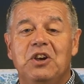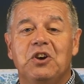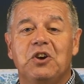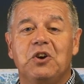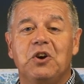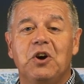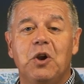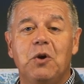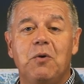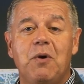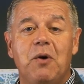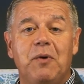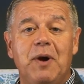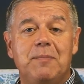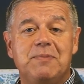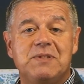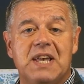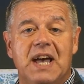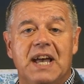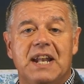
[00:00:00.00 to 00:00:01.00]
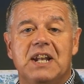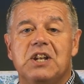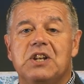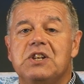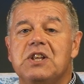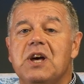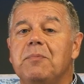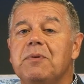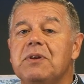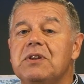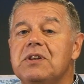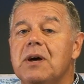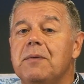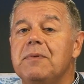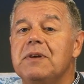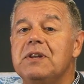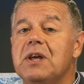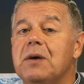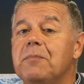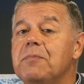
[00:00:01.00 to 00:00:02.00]
Go to our website,
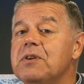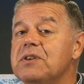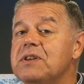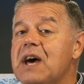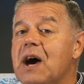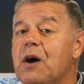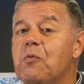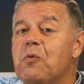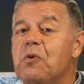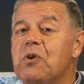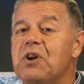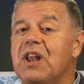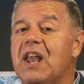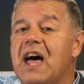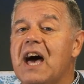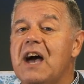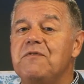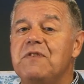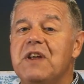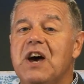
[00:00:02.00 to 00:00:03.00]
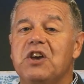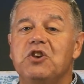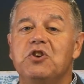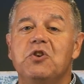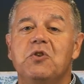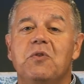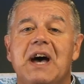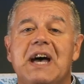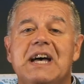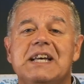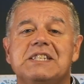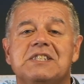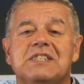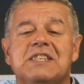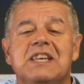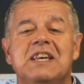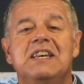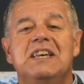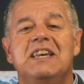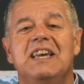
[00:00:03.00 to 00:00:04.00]
www.wordalive.us,
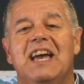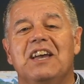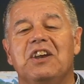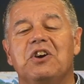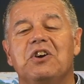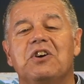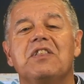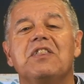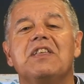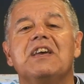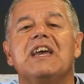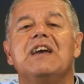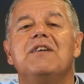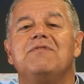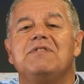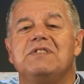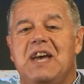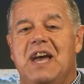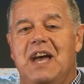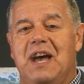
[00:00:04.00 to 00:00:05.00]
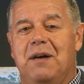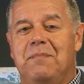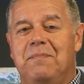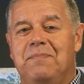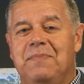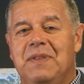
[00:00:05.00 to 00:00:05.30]
and go to the Give tab.